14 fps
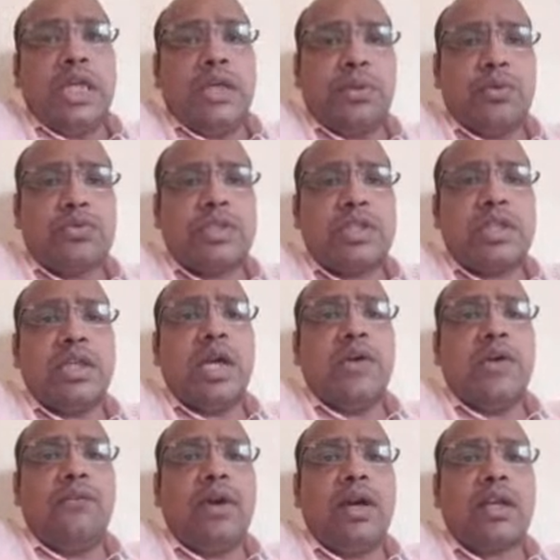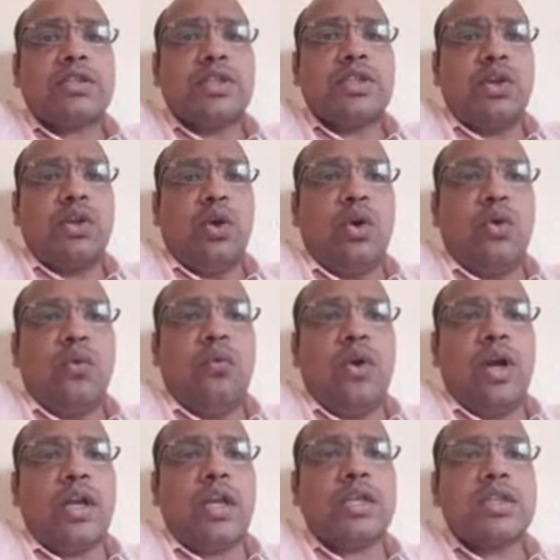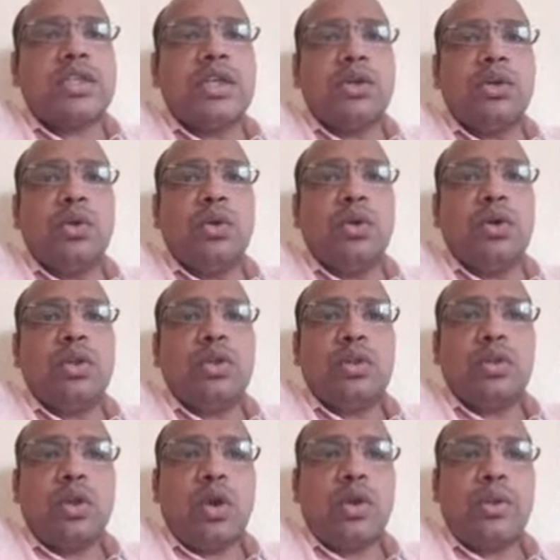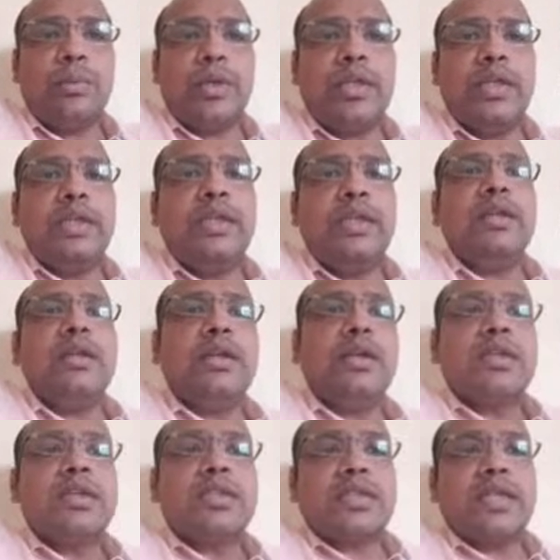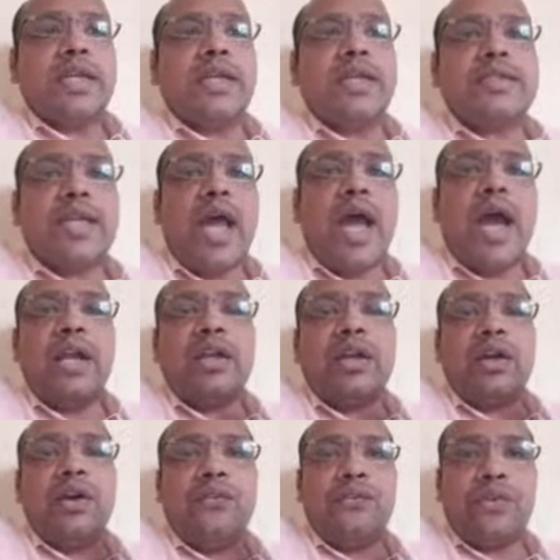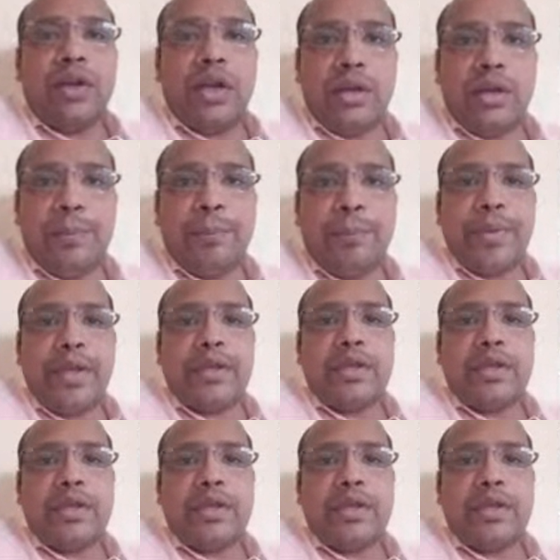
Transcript: if you see a work 0 normally sets at a front